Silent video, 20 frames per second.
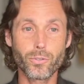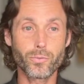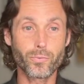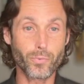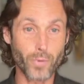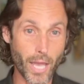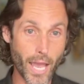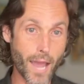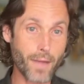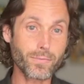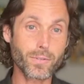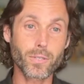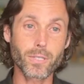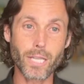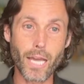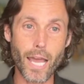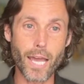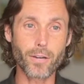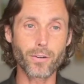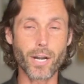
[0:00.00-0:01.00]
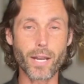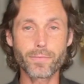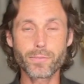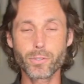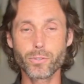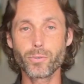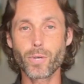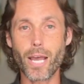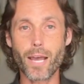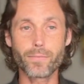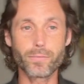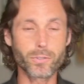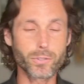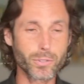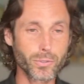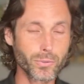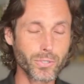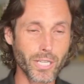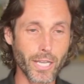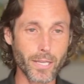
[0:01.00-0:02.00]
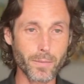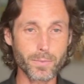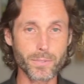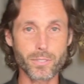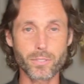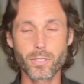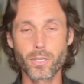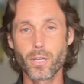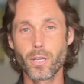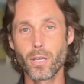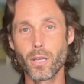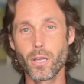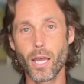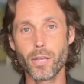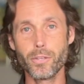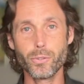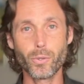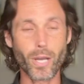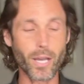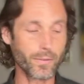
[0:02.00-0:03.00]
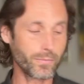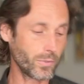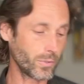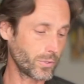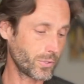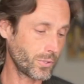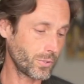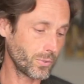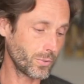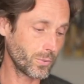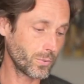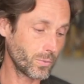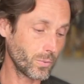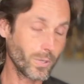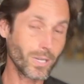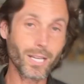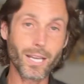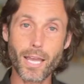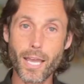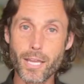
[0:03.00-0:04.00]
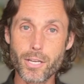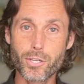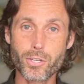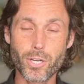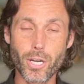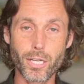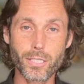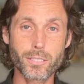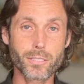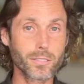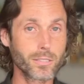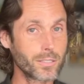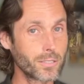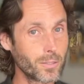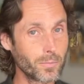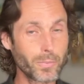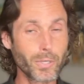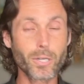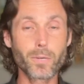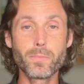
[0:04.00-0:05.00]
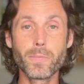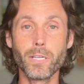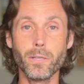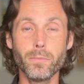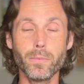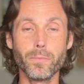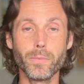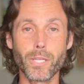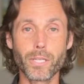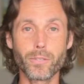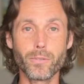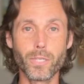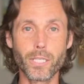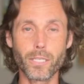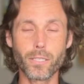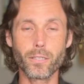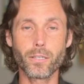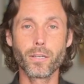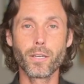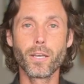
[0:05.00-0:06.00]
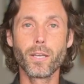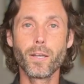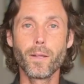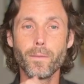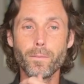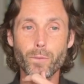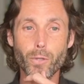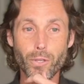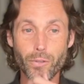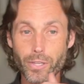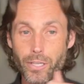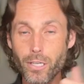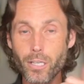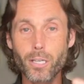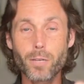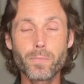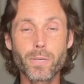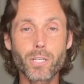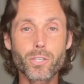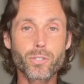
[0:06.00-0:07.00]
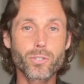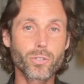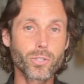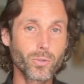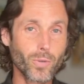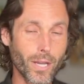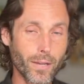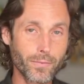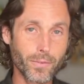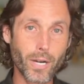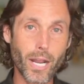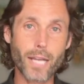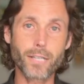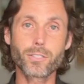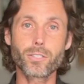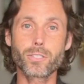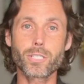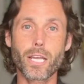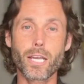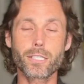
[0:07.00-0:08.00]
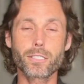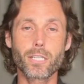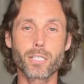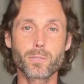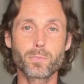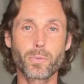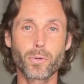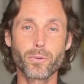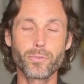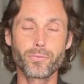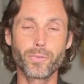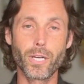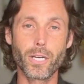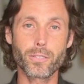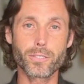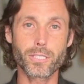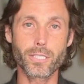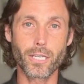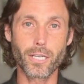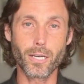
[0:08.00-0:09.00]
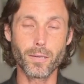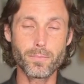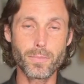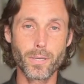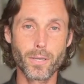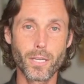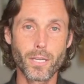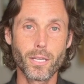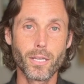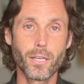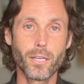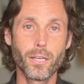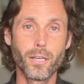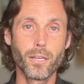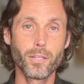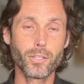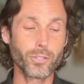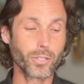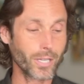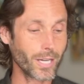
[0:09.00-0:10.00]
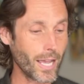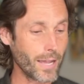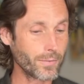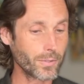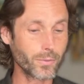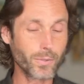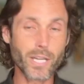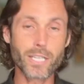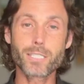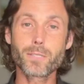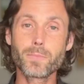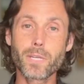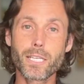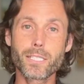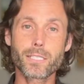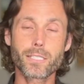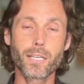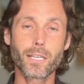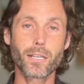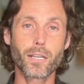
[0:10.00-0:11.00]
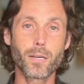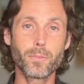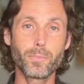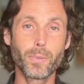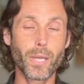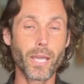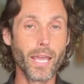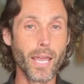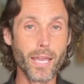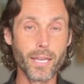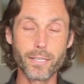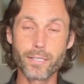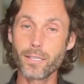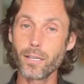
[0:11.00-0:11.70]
after that, or after you have your 2 tapes and you have your 2 headshots, this is the bare minimum that you need. You're then going to make sure you have your Actors Access profile set up. You're going to have a resume set up, and